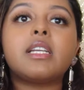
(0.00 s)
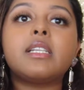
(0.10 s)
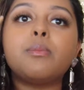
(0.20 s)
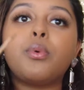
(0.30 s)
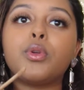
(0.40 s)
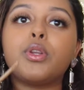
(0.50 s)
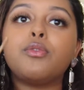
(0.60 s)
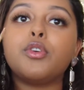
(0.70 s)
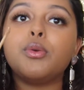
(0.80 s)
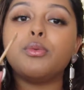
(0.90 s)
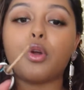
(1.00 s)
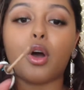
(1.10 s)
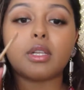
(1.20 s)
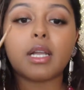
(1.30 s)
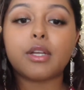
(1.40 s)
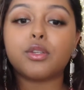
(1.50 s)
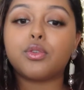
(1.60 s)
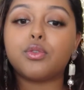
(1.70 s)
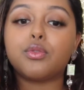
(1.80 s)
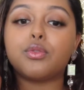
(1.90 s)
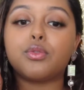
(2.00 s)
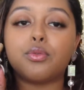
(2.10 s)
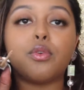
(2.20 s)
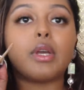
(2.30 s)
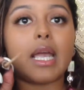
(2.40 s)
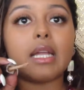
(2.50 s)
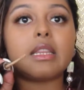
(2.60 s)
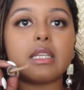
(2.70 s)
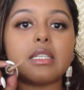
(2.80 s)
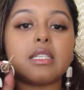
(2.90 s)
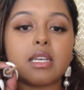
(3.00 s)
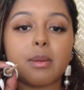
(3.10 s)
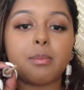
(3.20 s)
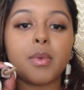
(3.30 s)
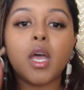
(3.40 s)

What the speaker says: and it's important for you not like to forget this step.